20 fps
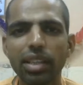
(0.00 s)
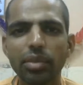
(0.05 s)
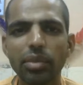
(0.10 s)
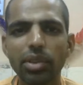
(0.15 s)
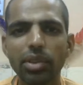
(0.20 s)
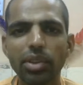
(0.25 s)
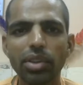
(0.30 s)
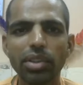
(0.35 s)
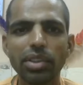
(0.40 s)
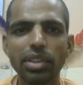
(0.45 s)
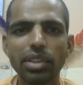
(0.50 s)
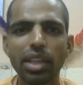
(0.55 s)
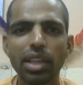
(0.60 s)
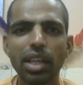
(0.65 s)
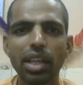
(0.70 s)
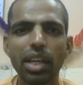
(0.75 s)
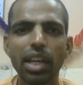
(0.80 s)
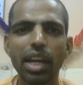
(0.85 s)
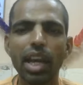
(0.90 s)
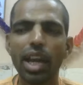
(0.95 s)
because
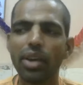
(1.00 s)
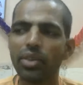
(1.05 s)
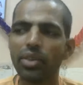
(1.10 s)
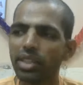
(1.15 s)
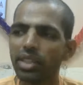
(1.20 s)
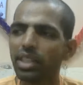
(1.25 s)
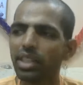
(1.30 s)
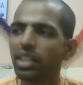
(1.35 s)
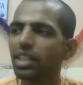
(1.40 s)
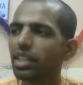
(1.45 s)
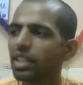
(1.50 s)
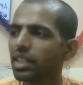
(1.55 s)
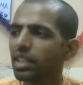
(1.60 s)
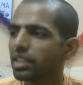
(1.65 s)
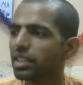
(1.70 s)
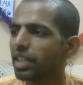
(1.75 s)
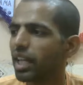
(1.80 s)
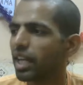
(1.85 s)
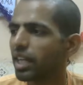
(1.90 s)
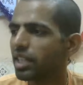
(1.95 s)
everything
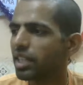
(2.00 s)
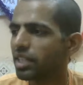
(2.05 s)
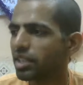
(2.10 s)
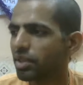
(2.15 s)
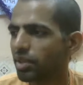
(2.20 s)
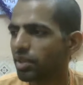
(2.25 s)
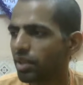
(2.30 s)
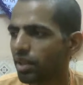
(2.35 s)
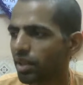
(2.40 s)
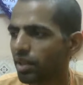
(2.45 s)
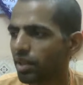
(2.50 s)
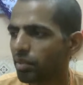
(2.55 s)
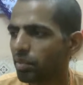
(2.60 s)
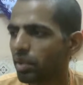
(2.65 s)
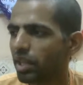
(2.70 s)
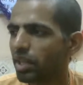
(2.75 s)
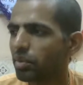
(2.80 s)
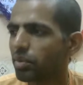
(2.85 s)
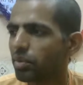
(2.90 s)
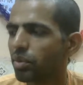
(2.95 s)
Krishna has
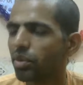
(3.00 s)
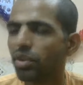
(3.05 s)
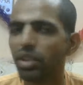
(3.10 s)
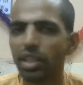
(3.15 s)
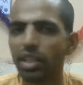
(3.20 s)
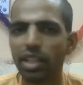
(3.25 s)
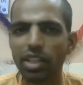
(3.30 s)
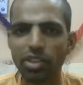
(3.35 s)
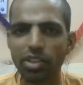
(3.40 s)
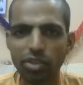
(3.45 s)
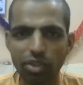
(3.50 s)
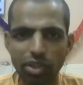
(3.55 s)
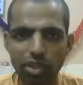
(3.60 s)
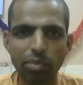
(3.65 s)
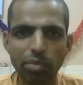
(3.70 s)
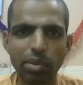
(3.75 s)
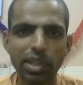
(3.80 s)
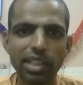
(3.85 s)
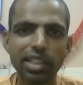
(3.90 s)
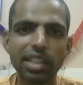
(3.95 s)
made for his
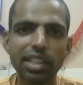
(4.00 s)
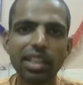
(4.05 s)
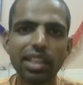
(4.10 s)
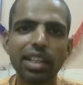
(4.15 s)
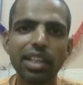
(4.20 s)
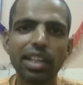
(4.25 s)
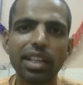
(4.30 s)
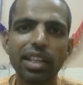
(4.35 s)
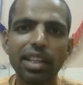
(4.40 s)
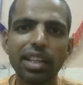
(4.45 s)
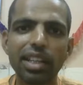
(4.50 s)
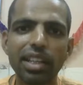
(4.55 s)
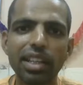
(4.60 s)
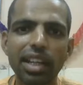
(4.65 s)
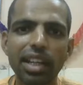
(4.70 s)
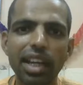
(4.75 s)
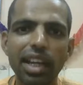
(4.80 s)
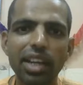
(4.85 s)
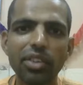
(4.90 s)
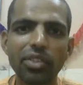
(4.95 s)
own pleasure,
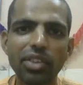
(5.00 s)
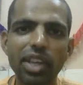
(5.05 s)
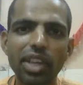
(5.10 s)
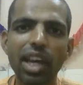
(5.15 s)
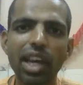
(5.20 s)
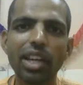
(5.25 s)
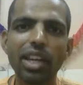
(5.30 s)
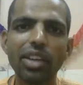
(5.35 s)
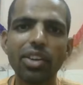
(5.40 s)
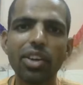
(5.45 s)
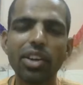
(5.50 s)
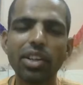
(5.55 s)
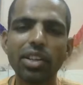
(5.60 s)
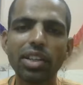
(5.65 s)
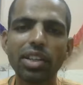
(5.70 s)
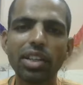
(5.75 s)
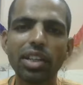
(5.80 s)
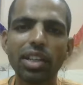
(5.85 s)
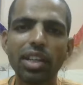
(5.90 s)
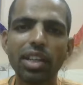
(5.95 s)
and we are not
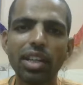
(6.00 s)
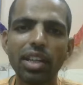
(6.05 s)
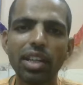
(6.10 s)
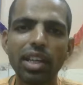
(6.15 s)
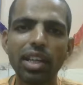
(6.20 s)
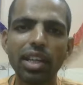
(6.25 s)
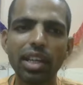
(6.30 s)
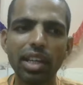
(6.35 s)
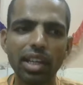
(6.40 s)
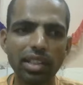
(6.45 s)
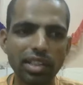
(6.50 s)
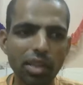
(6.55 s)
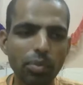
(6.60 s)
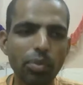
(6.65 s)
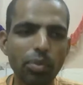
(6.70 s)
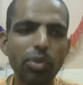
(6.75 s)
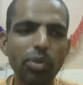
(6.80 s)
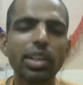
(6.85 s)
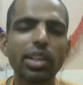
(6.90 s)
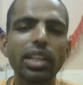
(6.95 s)

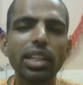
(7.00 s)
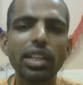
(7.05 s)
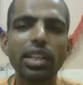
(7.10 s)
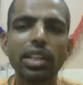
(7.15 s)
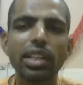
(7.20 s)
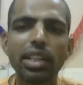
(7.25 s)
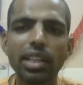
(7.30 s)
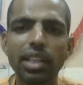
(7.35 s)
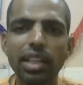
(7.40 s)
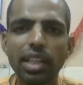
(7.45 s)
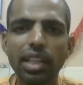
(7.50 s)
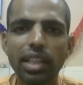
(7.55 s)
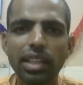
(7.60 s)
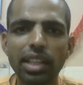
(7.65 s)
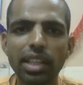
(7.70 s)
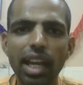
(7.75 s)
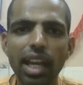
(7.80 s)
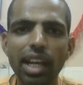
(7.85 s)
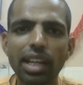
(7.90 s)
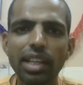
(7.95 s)
supporting in
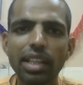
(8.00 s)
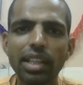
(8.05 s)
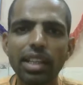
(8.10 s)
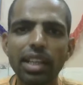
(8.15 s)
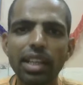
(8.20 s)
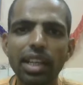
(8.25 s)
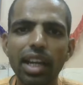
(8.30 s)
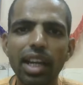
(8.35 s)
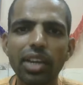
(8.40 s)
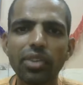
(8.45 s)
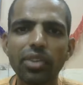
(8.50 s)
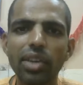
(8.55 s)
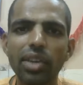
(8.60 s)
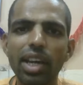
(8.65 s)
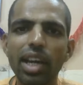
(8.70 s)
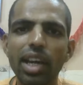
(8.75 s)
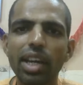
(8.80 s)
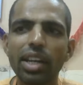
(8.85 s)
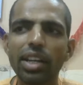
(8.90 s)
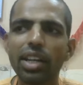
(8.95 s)
that, and we
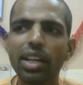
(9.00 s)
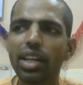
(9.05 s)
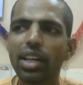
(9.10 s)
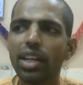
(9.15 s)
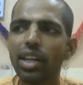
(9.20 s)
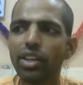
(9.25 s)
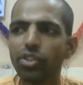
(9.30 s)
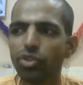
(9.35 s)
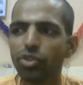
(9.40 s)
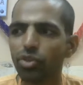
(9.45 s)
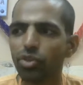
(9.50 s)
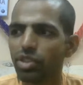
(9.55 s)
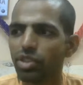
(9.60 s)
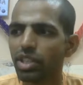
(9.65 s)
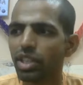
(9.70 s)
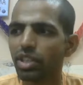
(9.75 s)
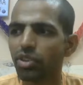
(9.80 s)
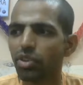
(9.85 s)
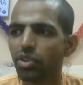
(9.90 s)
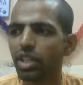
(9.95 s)
are
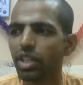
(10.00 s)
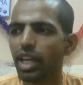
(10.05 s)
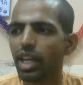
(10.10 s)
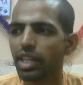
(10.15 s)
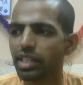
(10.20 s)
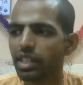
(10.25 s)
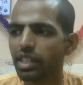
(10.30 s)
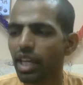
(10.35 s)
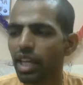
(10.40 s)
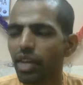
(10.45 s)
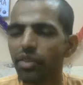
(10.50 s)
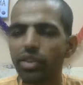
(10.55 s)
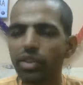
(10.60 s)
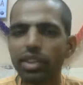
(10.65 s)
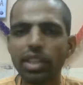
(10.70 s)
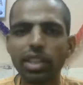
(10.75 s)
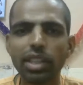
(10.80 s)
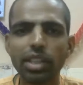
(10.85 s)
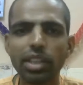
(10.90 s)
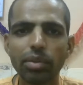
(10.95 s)
utilizing
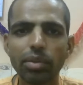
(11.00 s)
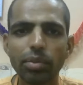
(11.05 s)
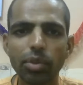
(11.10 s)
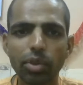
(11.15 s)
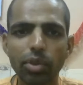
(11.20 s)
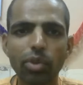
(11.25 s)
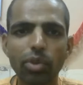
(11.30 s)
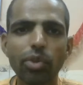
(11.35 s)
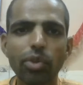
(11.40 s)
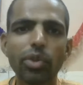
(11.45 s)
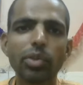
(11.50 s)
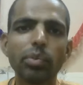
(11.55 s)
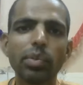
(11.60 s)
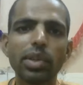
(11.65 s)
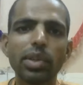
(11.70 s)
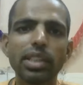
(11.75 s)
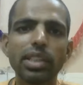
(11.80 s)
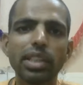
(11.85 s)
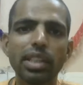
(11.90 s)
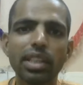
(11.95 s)
everything for our
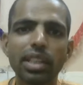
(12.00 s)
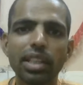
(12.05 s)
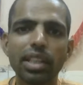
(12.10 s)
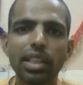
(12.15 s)
pleasure,